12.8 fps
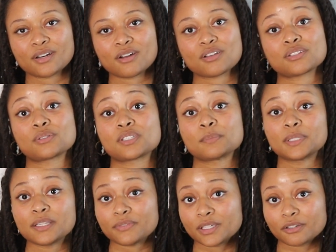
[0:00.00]
and also some
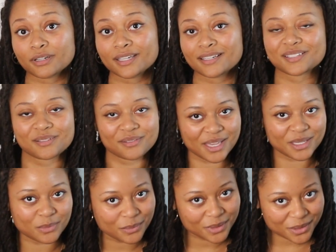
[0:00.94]
leafy greens. So
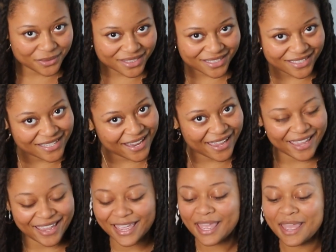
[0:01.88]
that's what we're doing
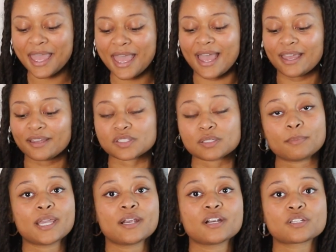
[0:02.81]
today. I have some
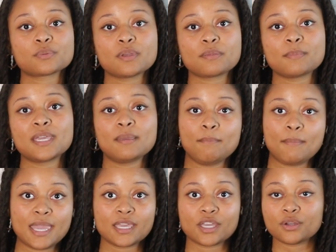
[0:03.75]
pears with me,
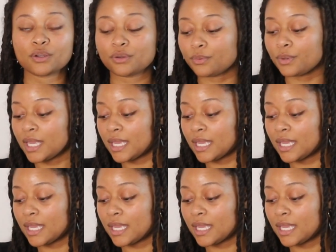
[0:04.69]
mango,